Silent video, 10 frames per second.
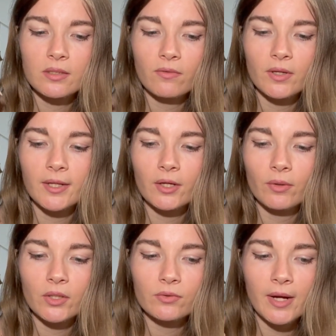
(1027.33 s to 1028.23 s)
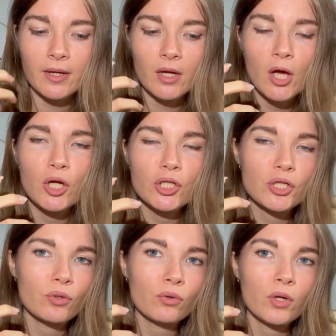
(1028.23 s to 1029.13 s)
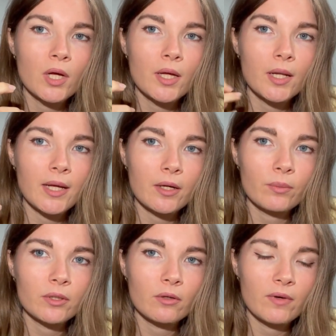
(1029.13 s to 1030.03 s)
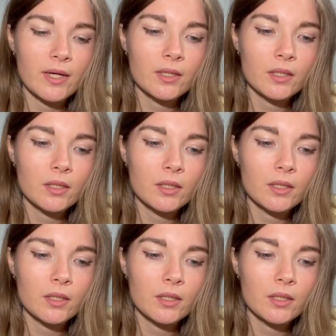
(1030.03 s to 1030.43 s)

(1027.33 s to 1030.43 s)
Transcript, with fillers: definitely going to like show like a bit of like